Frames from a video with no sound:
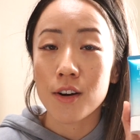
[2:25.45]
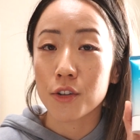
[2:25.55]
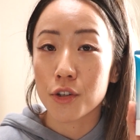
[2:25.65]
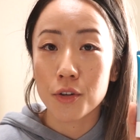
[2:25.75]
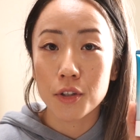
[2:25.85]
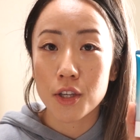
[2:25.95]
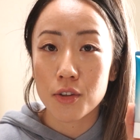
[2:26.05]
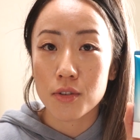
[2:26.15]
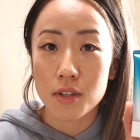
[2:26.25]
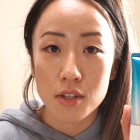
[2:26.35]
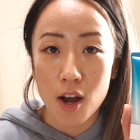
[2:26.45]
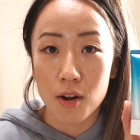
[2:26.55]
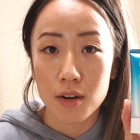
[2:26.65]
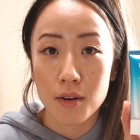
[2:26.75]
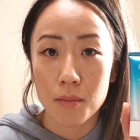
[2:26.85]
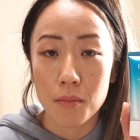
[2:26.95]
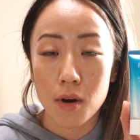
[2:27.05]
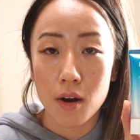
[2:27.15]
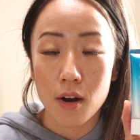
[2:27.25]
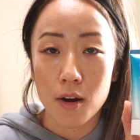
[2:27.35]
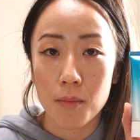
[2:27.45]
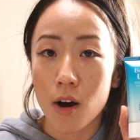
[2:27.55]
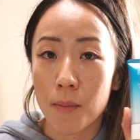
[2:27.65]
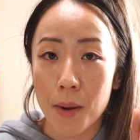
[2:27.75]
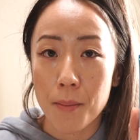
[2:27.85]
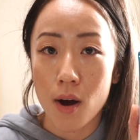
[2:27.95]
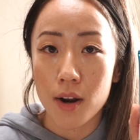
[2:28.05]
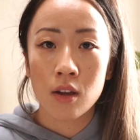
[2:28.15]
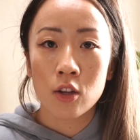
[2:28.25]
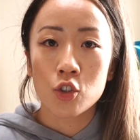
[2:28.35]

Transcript: I'll totally use this on my body.